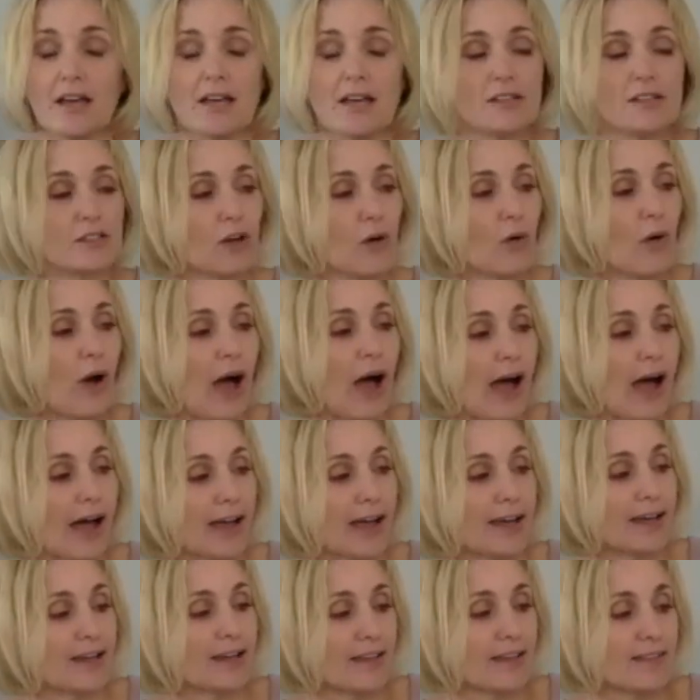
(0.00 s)
So
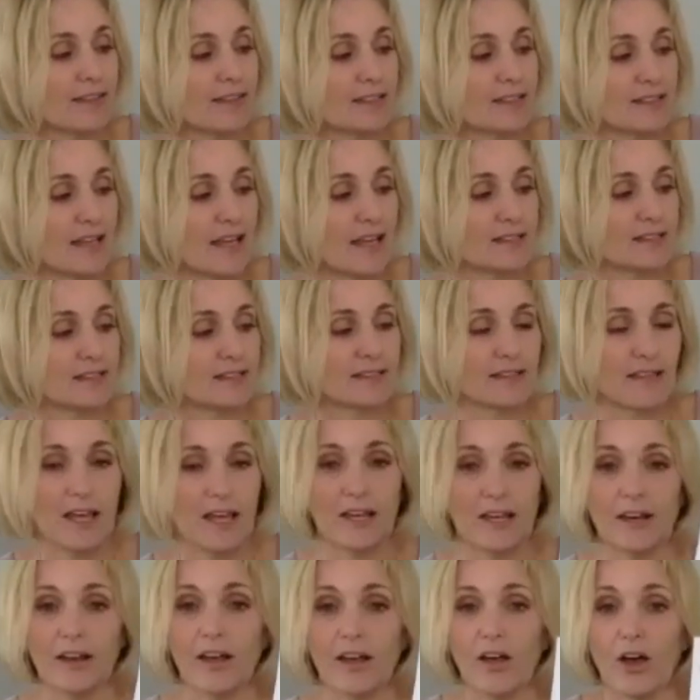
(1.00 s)
I get the sense
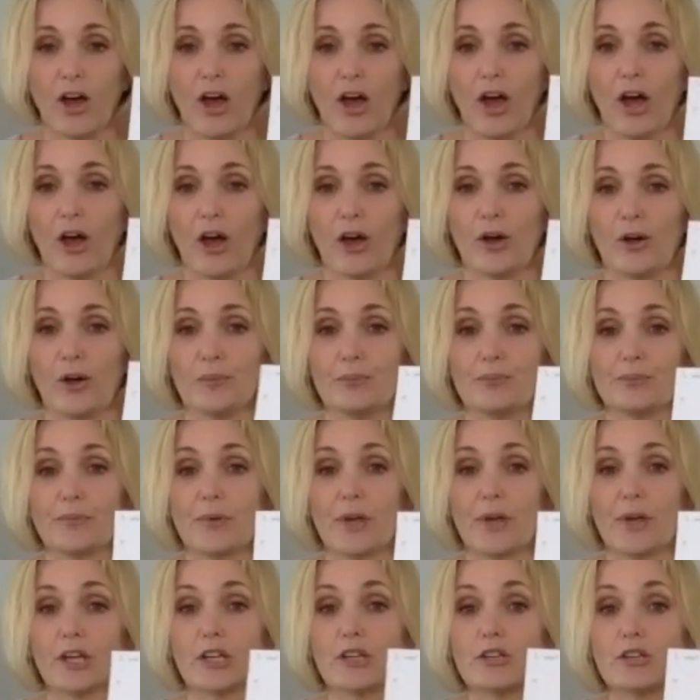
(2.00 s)
that
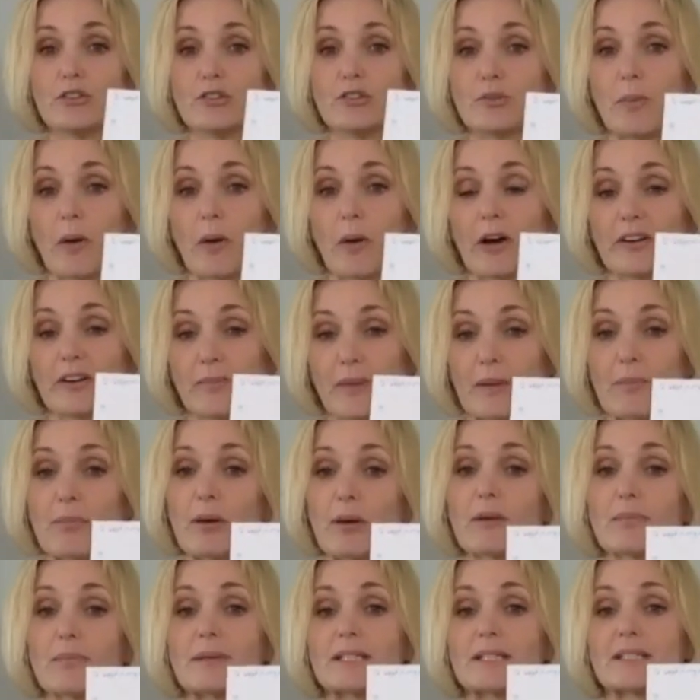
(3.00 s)
a huge part of my
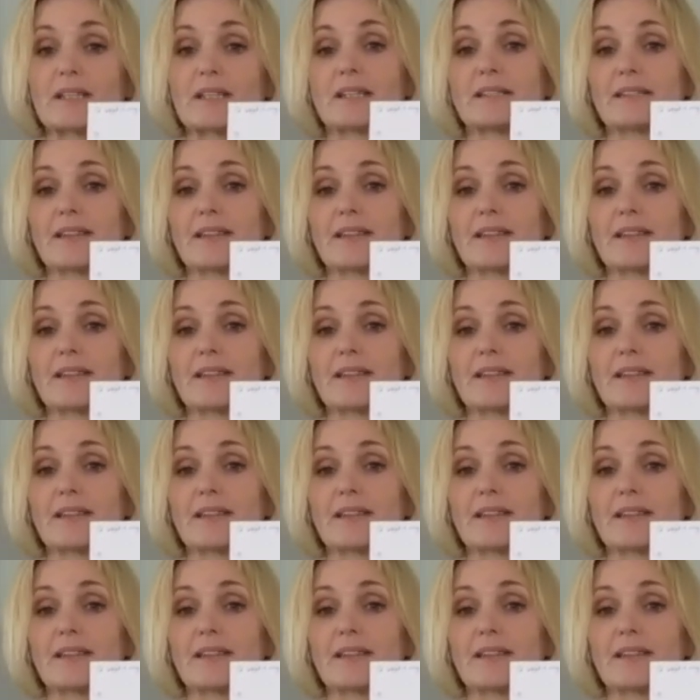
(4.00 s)
purpose this